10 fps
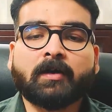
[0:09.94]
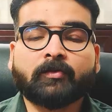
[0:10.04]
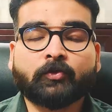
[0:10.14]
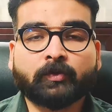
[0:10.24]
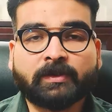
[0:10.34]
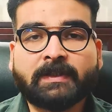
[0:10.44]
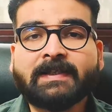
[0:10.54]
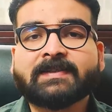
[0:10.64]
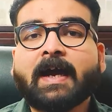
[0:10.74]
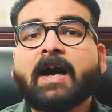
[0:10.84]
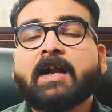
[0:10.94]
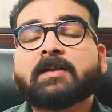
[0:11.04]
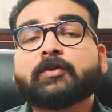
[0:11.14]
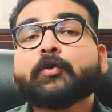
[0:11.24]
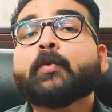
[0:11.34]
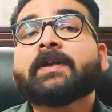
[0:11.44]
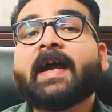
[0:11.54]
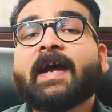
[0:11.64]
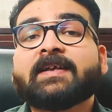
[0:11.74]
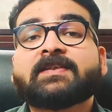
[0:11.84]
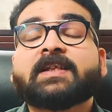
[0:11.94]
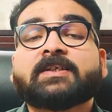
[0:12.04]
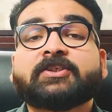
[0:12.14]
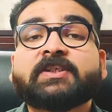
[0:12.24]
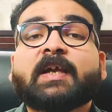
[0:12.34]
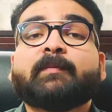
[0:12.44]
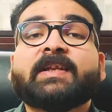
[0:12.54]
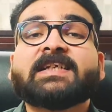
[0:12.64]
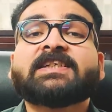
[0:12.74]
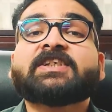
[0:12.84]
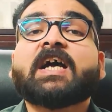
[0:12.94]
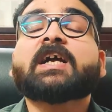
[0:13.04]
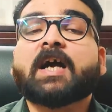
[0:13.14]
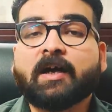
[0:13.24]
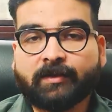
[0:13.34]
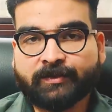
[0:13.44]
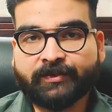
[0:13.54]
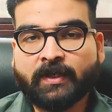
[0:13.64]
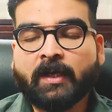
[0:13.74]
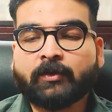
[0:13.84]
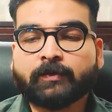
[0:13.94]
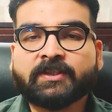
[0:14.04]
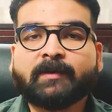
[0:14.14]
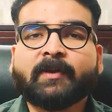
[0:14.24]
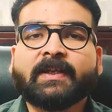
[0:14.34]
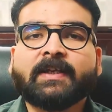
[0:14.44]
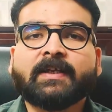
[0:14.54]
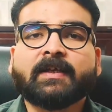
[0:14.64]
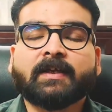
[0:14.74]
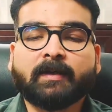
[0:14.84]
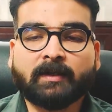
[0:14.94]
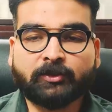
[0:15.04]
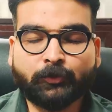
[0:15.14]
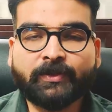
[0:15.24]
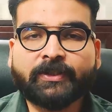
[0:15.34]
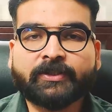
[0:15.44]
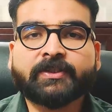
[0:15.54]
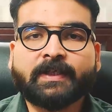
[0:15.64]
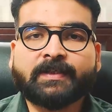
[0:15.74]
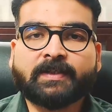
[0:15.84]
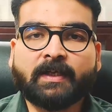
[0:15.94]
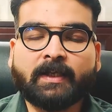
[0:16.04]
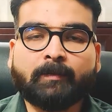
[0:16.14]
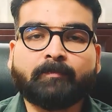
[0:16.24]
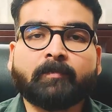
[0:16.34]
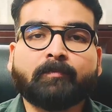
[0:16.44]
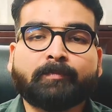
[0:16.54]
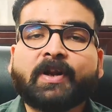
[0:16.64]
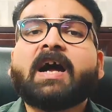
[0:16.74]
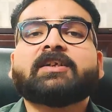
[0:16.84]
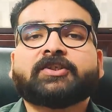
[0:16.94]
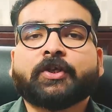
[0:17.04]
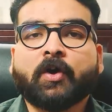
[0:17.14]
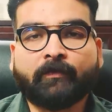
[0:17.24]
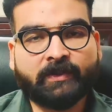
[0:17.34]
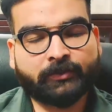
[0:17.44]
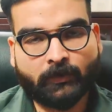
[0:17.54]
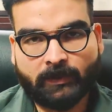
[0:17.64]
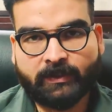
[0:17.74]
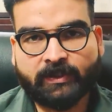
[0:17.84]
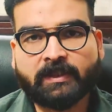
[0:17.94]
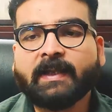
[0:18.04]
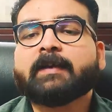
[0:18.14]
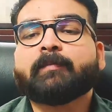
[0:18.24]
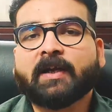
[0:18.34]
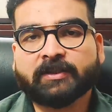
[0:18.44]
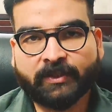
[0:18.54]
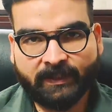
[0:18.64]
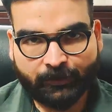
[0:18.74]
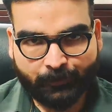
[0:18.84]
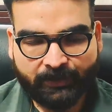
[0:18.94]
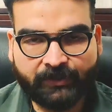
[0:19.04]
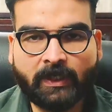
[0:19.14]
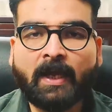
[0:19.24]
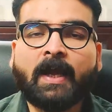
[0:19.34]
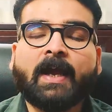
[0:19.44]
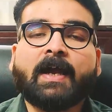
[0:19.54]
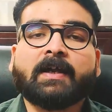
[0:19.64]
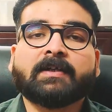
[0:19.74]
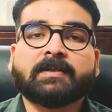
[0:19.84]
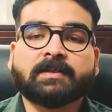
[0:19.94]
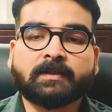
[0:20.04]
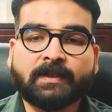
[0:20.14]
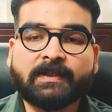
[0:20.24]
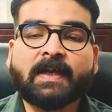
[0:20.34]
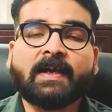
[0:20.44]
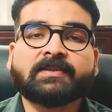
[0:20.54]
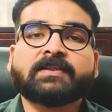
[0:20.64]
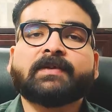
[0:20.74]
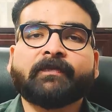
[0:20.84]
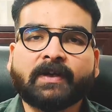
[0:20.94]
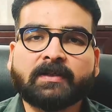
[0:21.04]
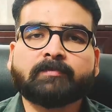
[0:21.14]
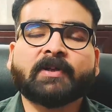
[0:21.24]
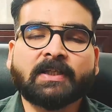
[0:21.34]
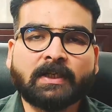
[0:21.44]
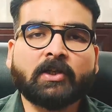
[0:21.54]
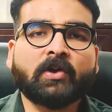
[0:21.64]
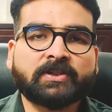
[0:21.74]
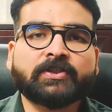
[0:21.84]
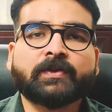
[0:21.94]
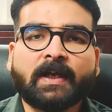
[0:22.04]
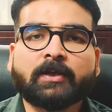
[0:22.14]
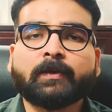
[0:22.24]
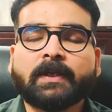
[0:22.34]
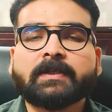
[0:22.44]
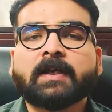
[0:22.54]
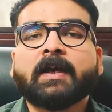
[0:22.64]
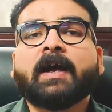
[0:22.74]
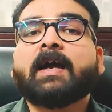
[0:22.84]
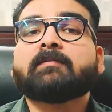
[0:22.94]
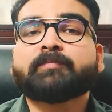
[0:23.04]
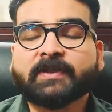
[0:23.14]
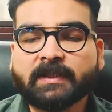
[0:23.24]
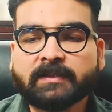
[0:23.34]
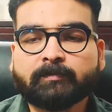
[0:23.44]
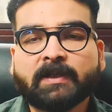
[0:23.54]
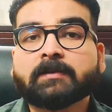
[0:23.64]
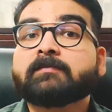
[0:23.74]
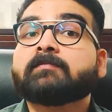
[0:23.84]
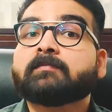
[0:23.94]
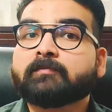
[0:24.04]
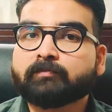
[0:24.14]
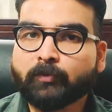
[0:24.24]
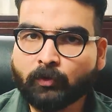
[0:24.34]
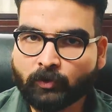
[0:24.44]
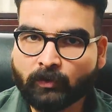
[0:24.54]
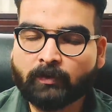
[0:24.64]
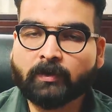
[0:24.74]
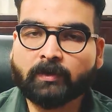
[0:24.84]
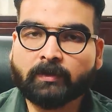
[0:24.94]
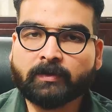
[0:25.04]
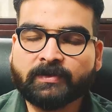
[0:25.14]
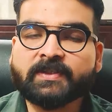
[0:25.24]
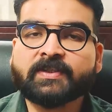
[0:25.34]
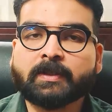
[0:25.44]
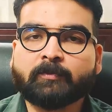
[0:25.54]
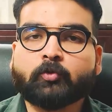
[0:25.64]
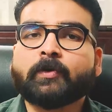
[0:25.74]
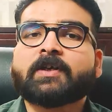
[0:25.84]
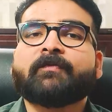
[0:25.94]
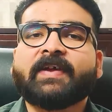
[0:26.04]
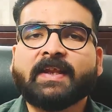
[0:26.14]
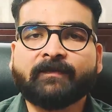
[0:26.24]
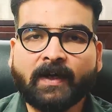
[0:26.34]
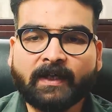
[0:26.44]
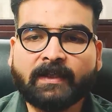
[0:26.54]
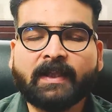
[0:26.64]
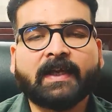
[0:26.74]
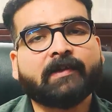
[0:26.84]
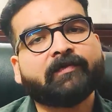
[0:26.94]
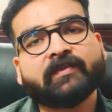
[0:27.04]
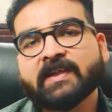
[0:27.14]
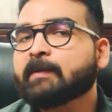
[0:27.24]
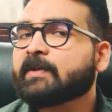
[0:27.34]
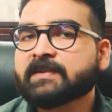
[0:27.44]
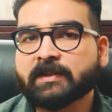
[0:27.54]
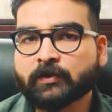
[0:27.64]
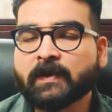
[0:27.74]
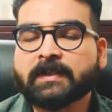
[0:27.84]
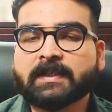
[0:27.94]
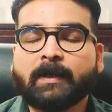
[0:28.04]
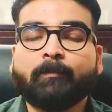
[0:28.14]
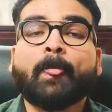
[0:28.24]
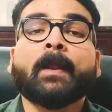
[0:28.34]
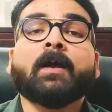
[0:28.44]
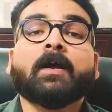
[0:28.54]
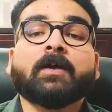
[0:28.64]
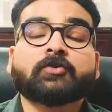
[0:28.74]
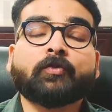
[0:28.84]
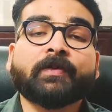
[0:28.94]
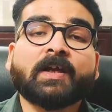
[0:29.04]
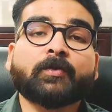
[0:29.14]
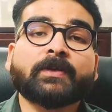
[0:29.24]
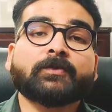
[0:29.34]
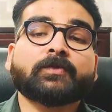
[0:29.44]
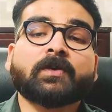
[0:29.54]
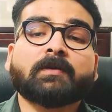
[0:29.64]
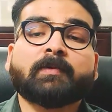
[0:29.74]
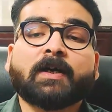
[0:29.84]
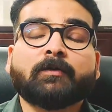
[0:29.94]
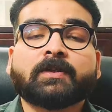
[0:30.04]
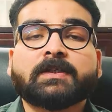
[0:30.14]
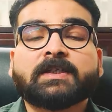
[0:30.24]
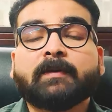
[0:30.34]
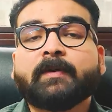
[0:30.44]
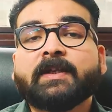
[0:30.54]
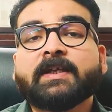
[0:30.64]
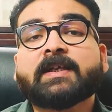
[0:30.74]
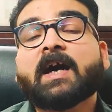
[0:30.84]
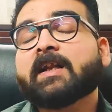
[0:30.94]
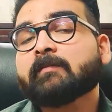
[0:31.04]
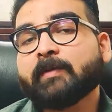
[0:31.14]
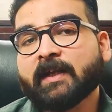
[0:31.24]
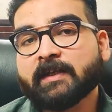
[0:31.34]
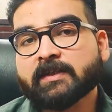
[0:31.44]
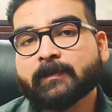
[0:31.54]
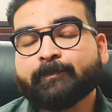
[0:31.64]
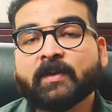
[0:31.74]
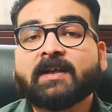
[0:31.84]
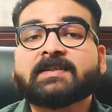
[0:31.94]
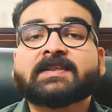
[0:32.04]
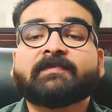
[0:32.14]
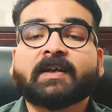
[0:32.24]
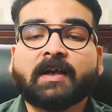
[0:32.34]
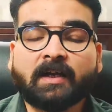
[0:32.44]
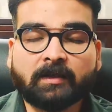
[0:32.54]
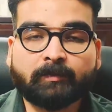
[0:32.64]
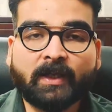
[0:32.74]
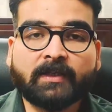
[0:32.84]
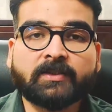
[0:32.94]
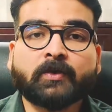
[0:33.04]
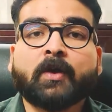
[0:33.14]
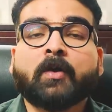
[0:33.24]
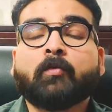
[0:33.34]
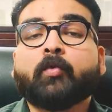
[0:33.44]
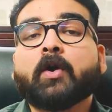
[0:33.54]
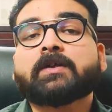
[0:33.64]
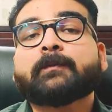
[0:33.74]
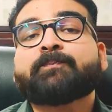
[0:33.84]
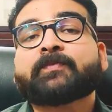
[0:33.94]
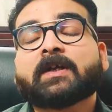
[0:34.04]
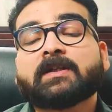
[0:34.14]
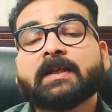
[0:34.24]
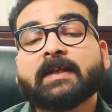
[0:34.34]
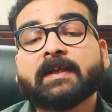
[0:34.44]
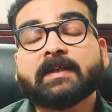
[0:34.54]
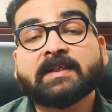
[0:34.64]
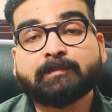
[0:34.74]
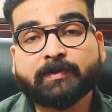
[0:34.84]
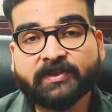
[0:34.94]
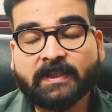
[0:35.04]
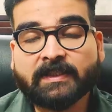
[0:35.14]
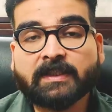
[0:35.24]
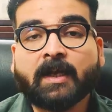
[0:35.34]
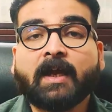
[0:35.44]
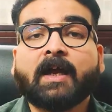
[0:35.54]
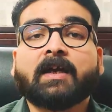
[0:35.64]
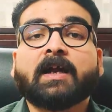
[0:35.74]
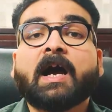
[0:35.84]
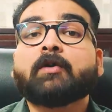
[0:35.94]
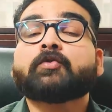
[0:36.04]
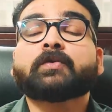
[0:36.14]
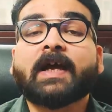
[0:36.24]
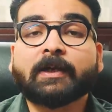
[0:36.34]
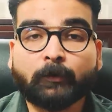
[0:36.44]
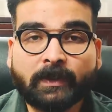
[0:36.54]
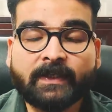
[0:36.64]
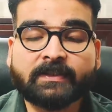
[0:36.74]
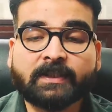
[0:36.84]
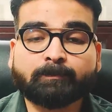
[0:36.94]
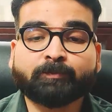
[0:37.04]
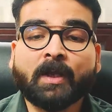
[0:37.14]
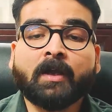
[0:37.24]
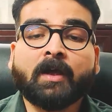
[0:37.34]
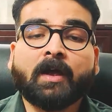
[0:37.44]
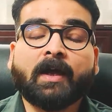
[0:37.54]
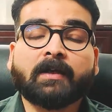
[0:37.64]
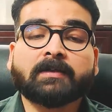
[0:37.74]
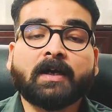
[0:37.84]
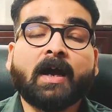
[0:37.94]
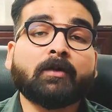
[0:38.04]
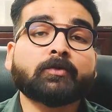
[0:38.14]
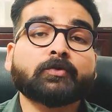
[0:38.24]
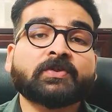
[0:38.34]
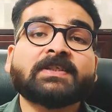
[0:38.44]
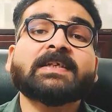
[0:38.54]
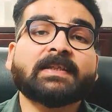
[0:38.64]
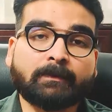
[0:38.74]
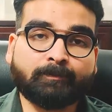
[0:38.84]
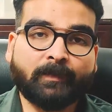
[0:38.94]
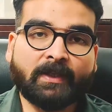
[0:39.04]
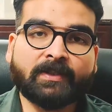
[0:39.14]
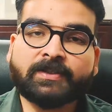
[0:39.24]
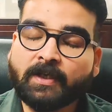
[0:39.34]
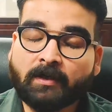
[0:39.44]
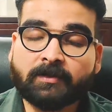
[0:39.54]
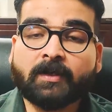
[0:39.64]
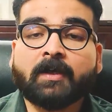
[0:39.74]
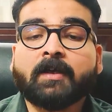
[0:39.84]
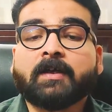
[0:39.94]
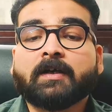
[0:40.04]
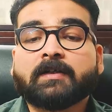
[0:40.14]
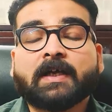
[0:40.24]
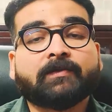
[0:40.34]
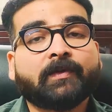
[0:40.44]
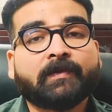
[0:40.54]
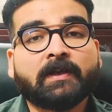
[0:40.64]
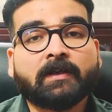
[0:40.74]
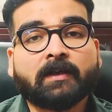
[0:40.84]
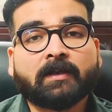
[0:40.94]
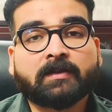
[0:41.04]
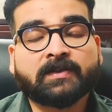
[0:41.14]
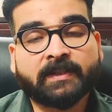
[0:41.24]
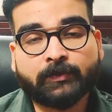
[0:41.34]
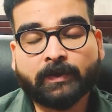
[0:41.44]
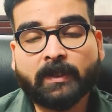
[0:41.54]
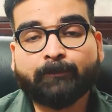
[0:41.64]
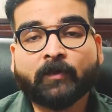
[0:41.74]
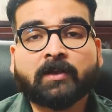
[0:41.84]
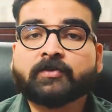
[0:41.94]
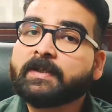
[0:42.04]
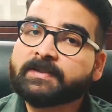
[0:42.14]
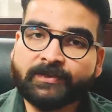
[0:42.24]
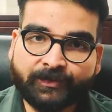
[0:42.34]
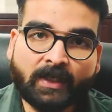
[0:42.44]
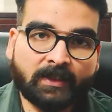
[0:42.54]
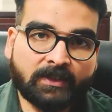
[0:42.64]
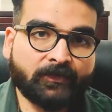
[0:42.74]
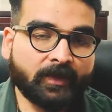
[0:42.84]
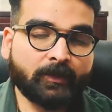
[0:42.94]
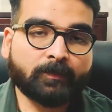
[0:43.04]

So these are known as the Jaimini Charakaraks. So Jaimini Jyotish is a branch of astrology like Parashari Jyotish, and it has a different methodology to calculate and predict, but both the systems work very fine and they give same results all the time. So we are going to talk about the Jaimini Karak planets. There are 7 Karak planets, what they represent and how to calculate them and how to see them in the chart that we will see today. So let's start this video.